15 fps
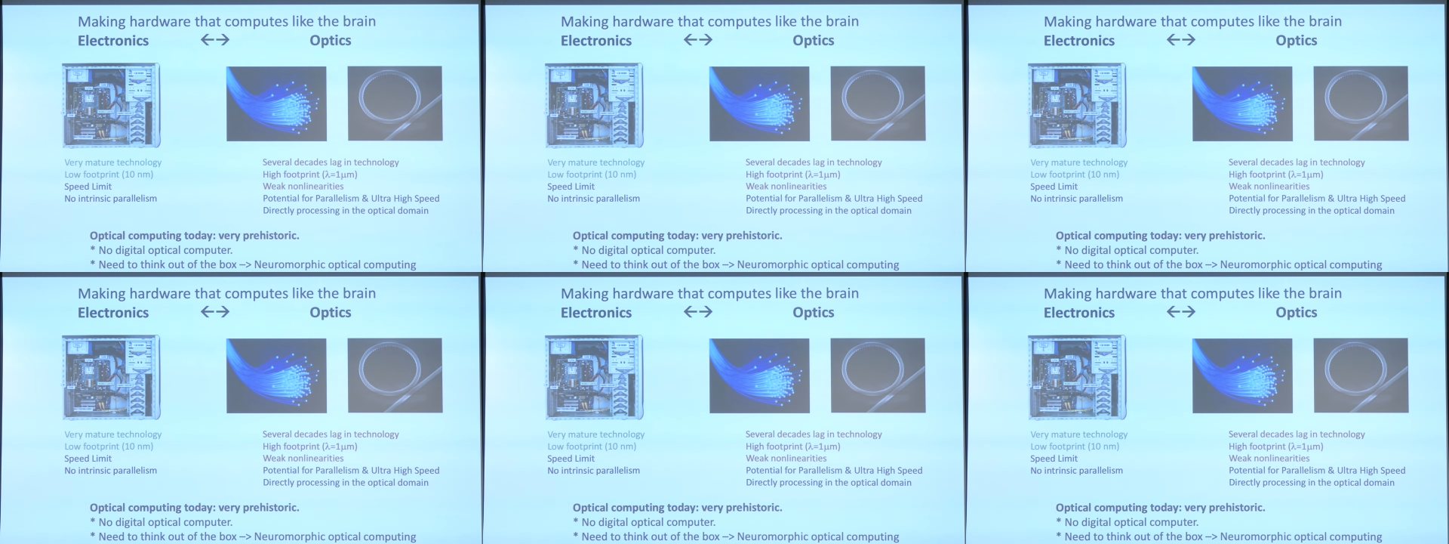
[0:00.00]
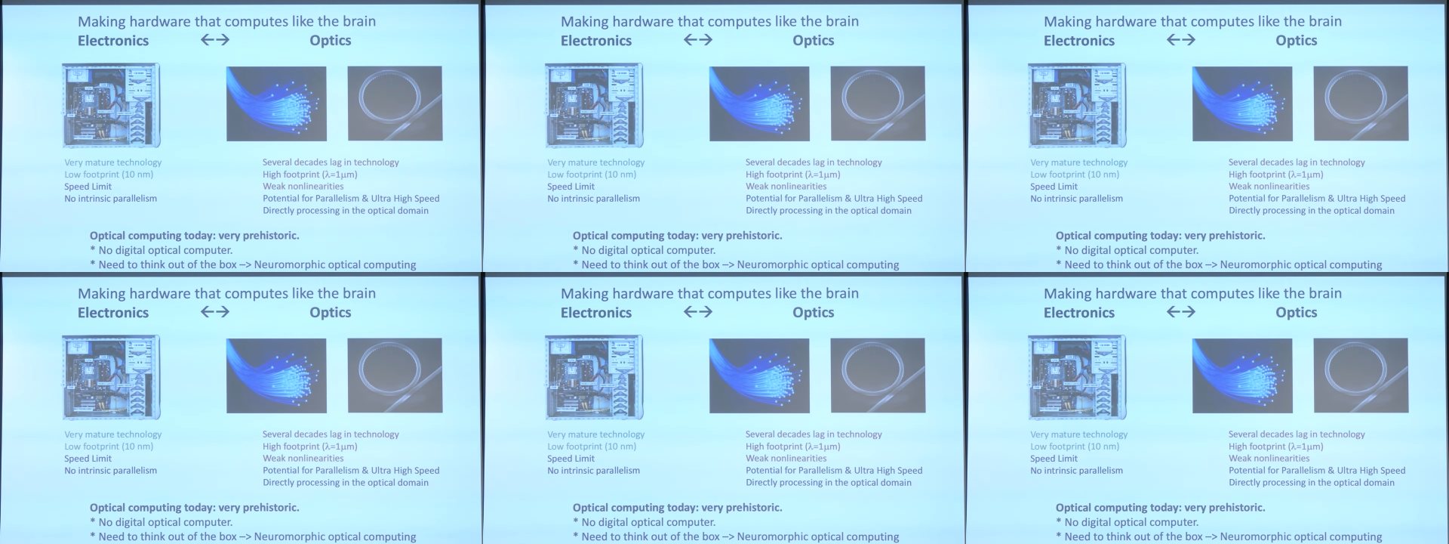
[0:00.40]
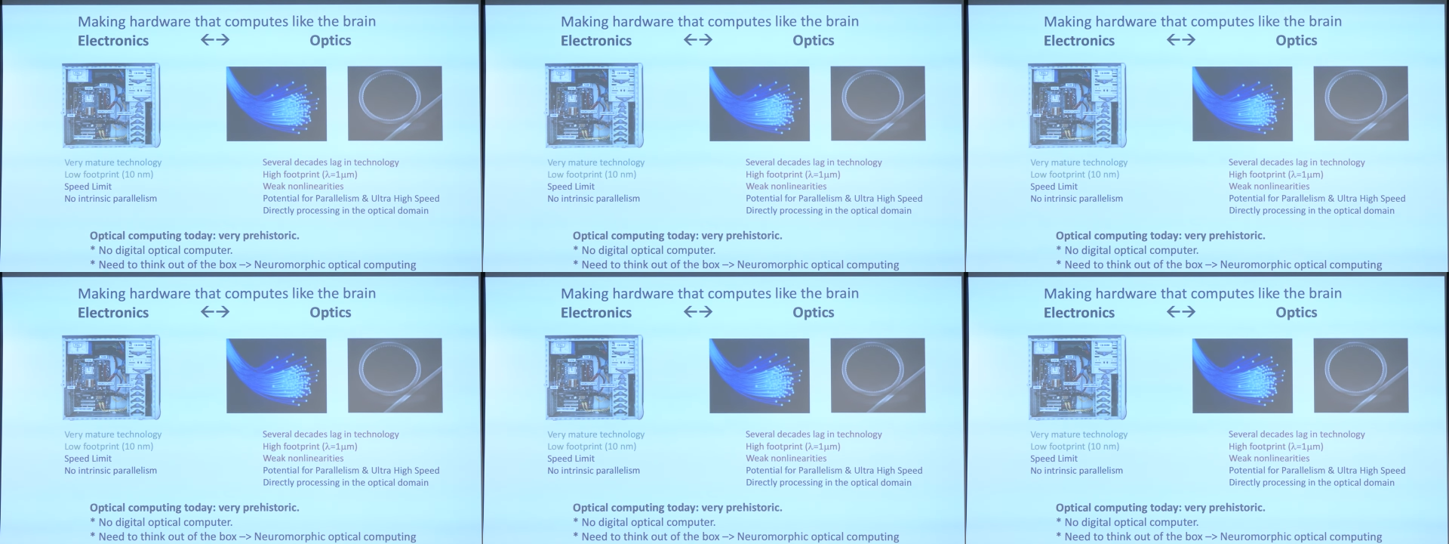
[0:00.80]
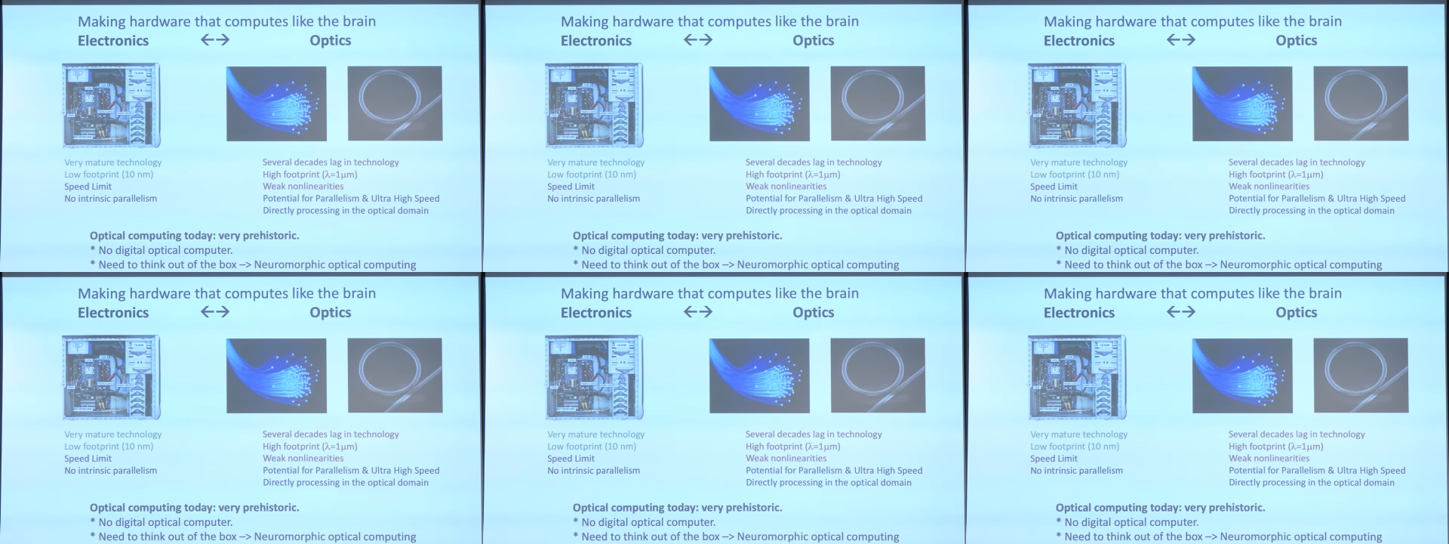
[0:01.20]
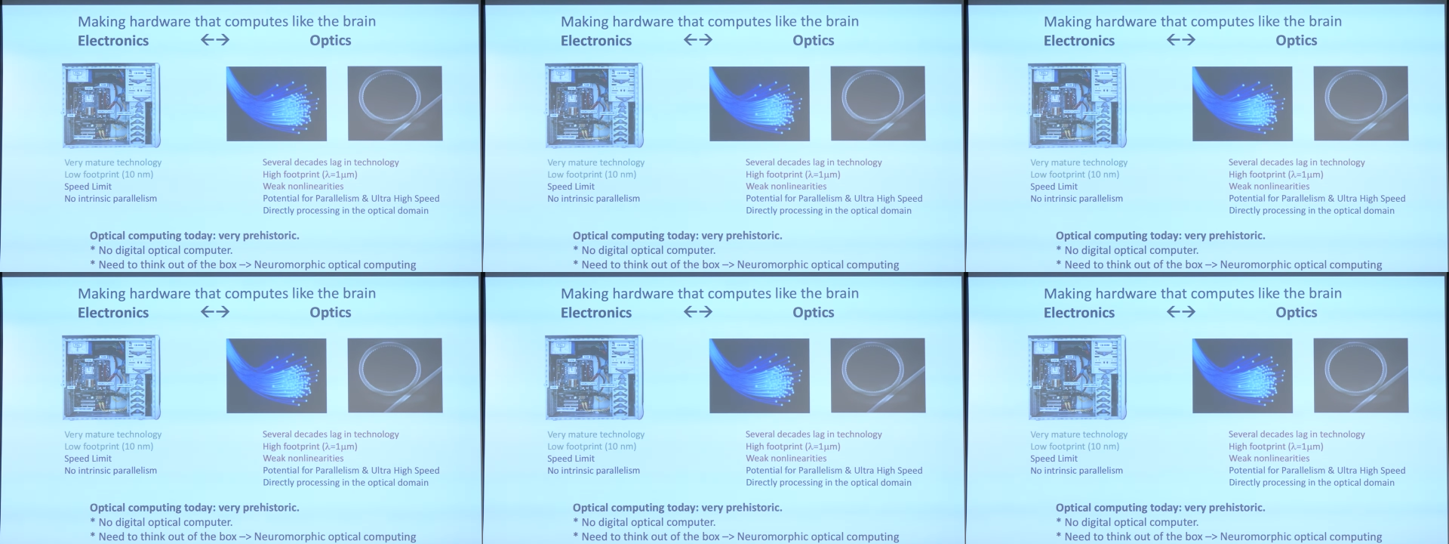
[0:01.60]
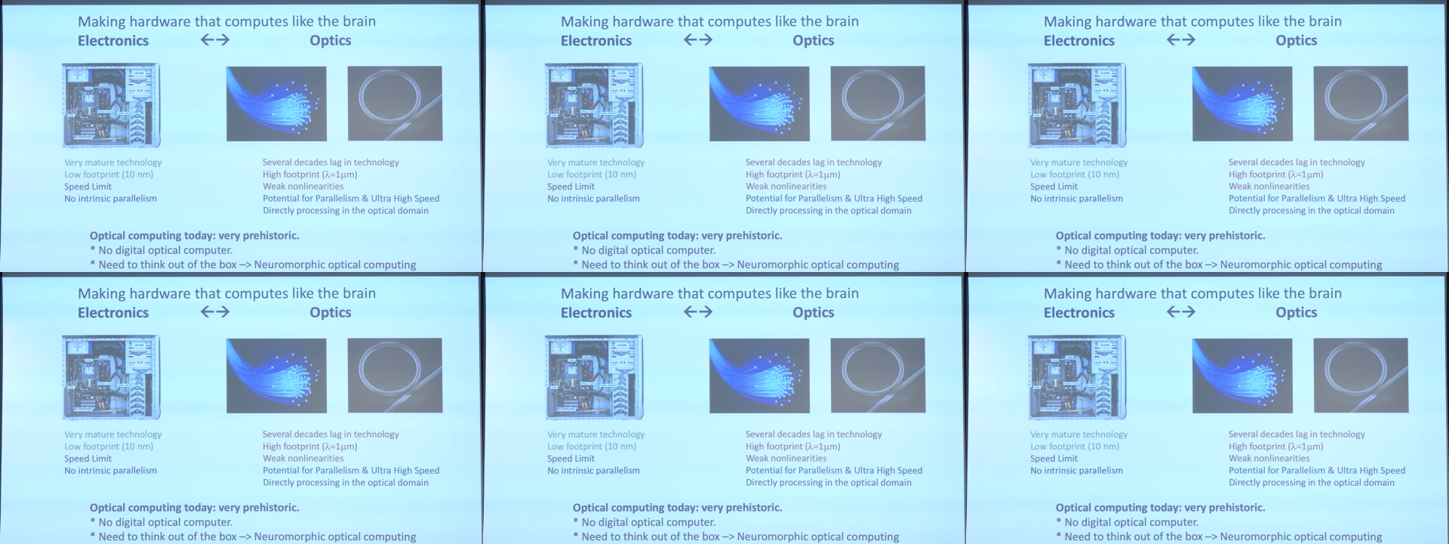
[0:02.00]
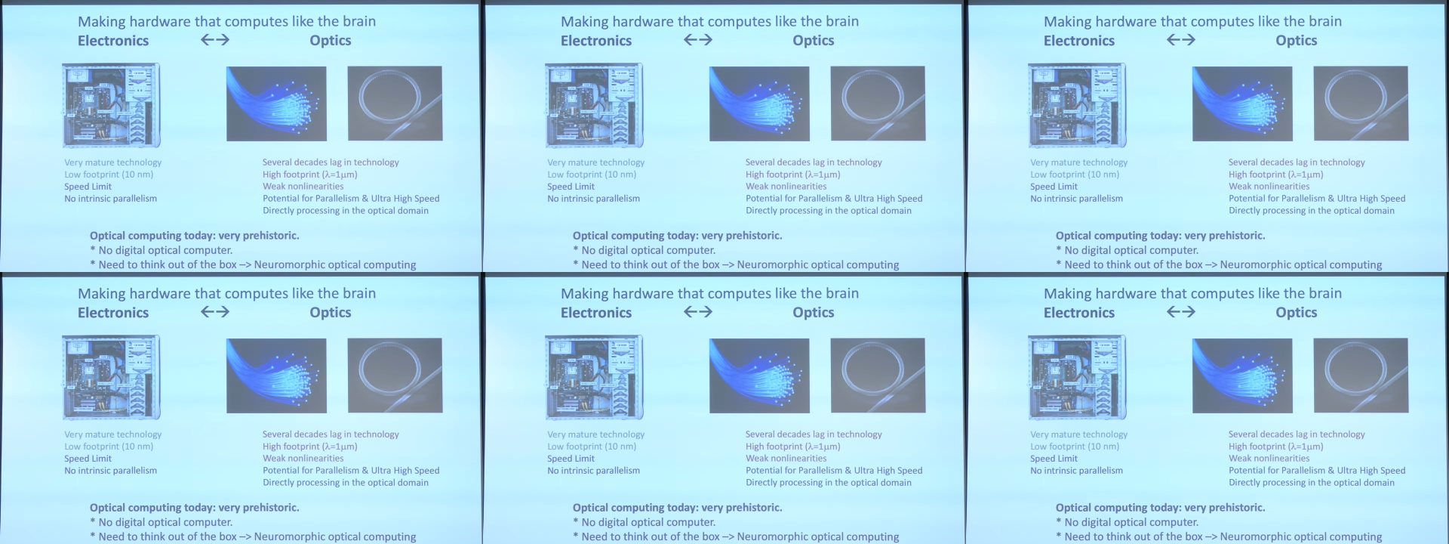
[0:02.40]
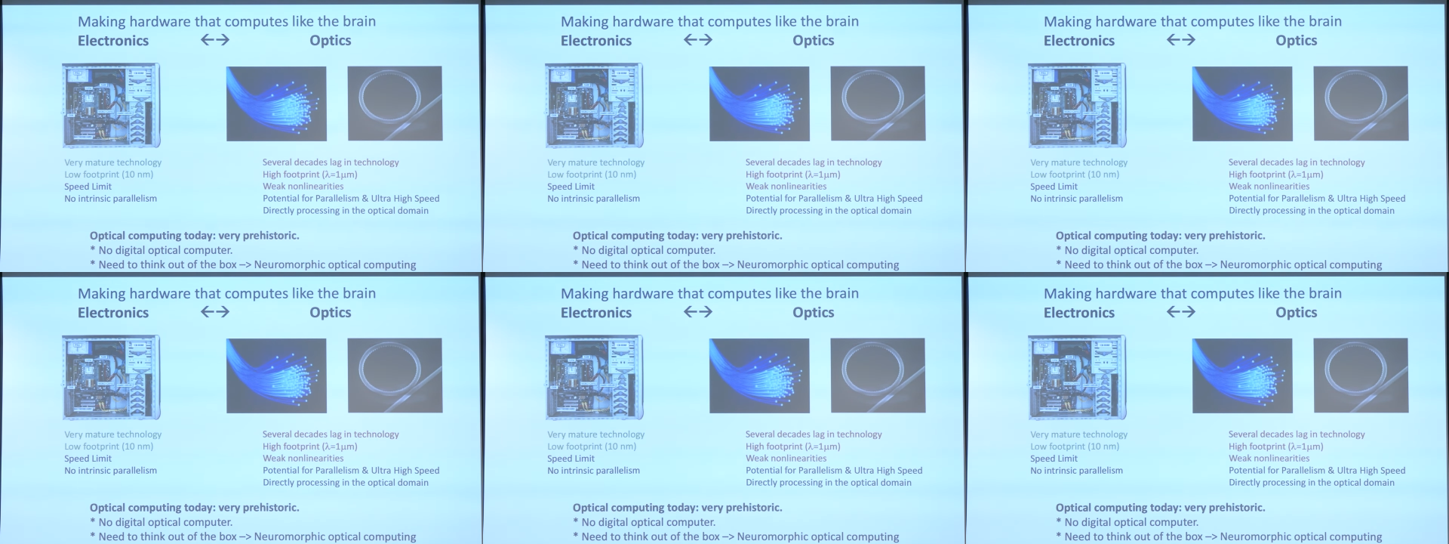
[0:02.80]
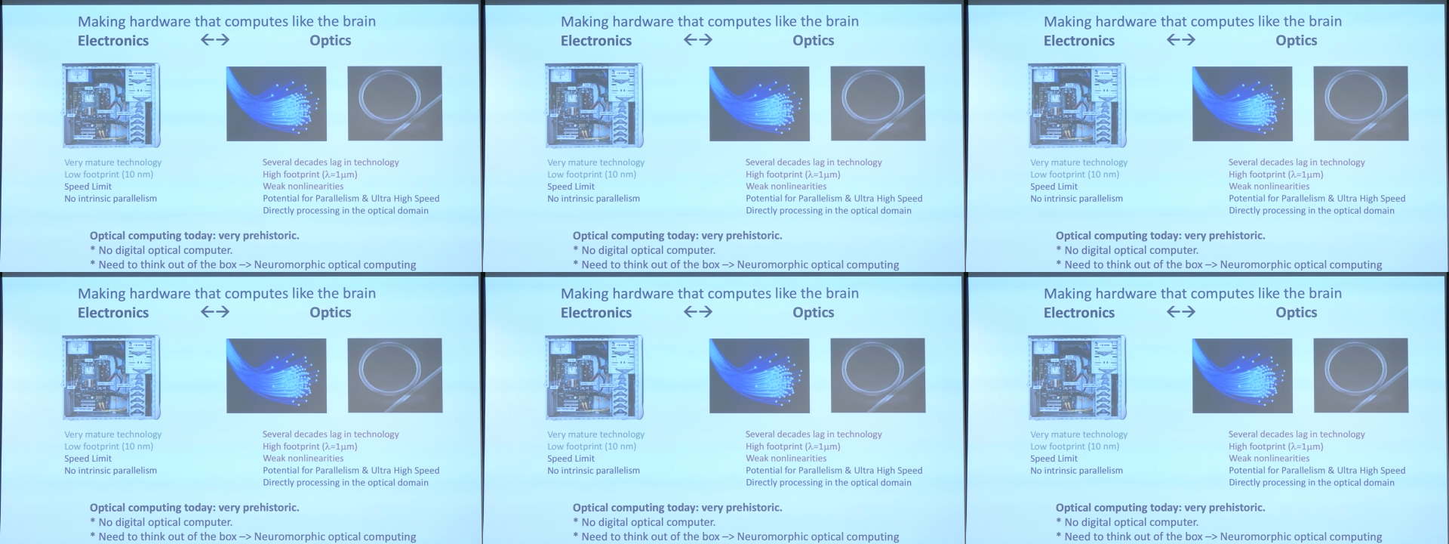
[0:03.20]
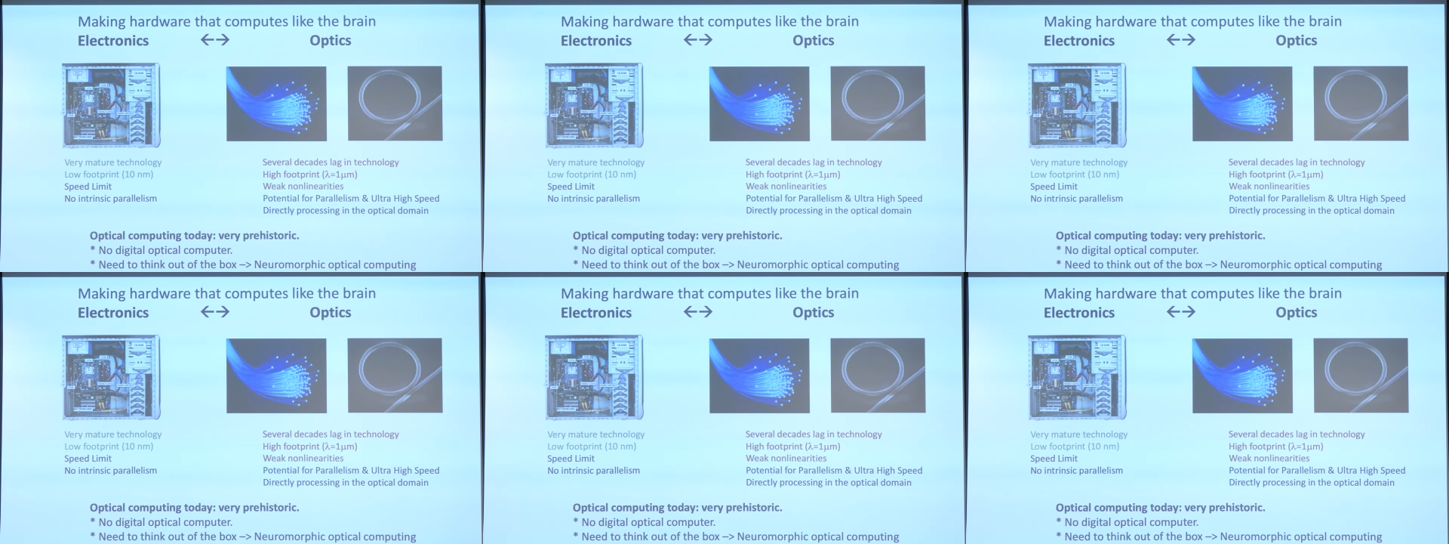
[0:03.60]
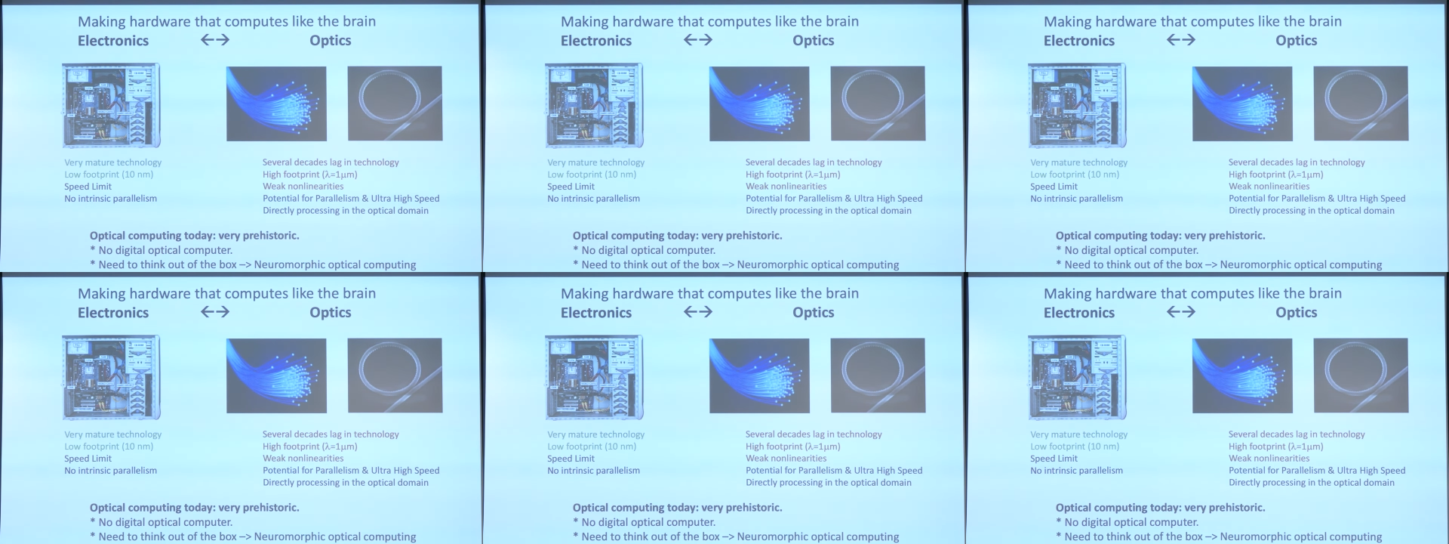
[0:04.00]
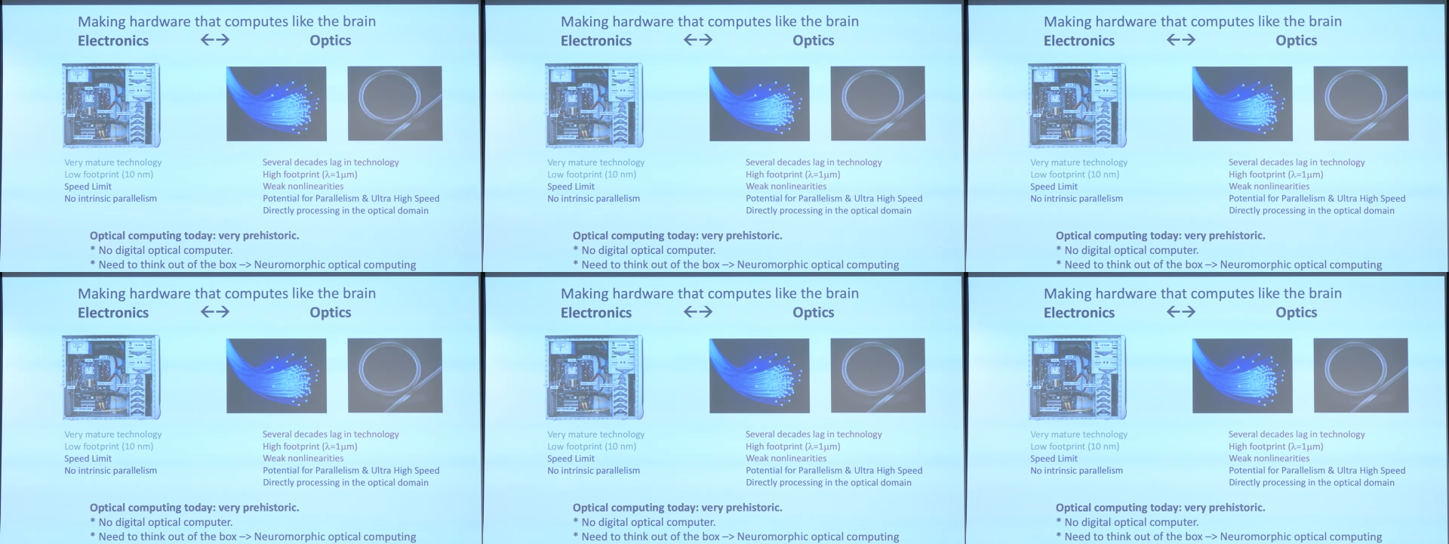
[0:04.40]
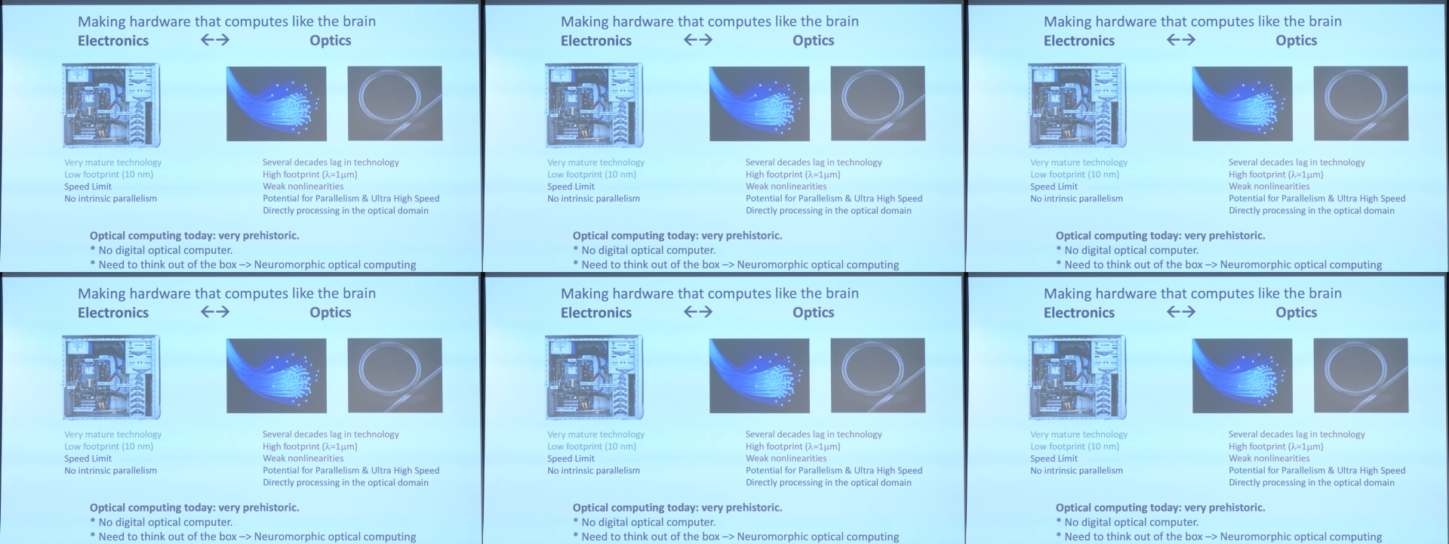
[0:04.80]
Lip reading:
No face is visible, so there are no lips to read.